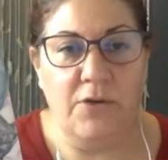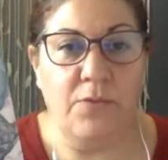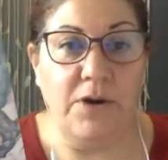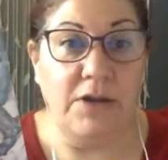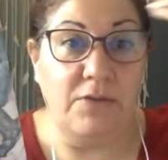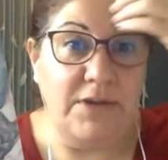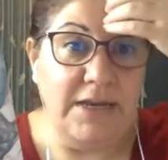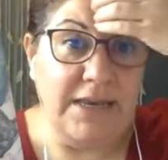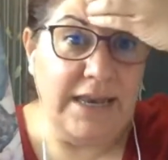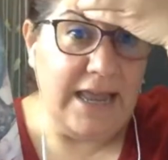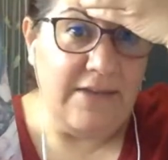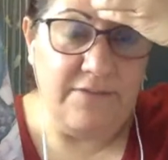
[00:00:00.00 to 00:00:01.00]
where you
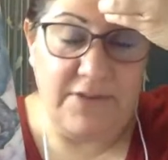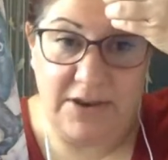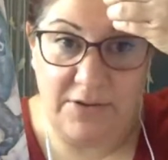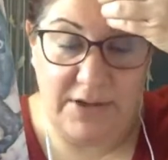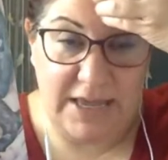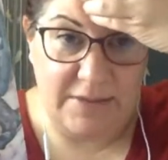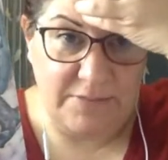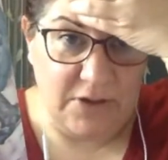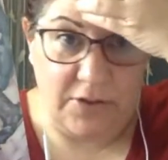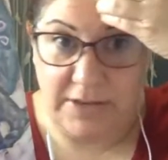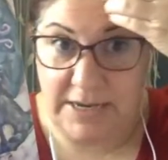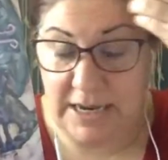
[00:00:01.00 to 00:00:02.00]
didn't have video games
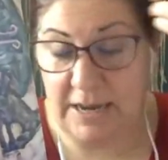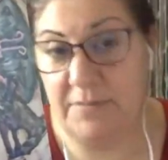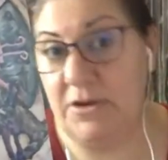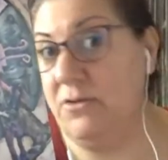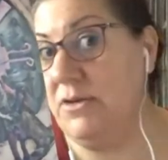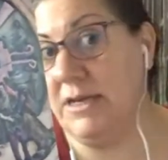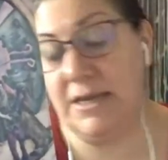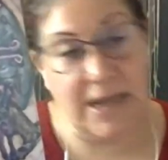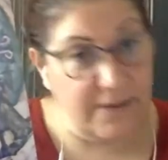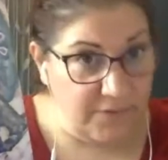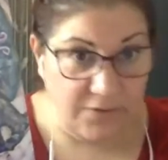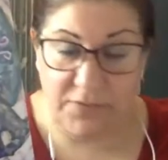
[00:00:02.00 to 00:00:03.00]
all the time and you didn't
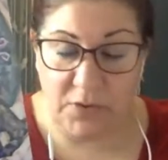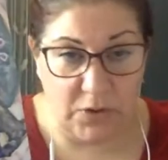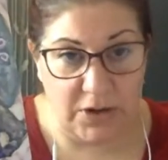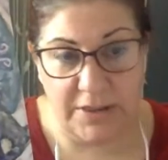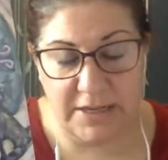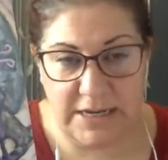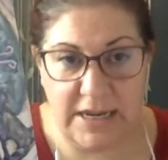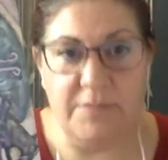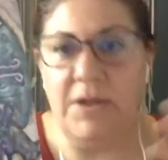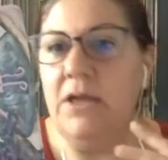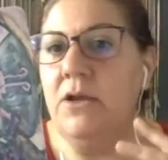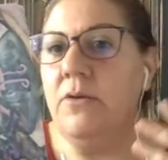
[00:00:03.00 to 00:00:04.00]
have your phone all the time.
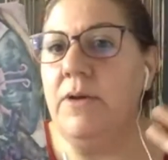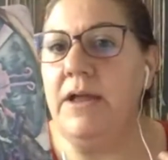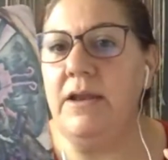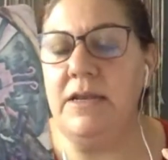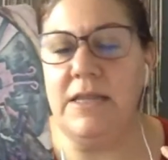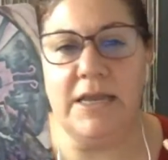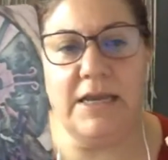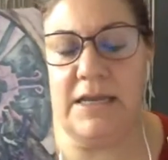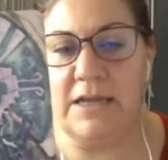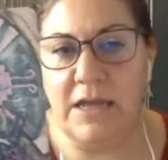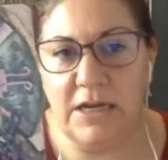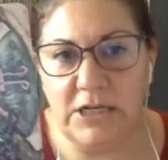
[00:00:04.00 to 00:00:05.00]
Go out and like
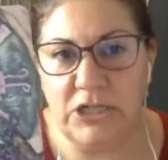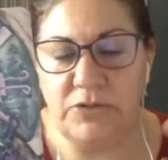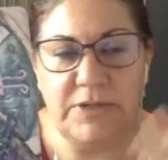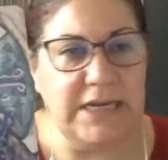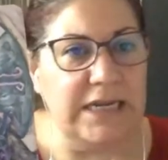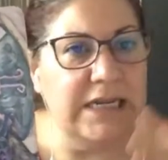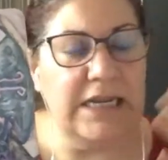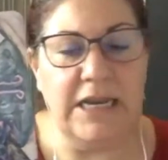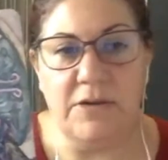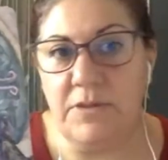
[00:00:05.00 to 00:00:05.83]
hug a tree, connect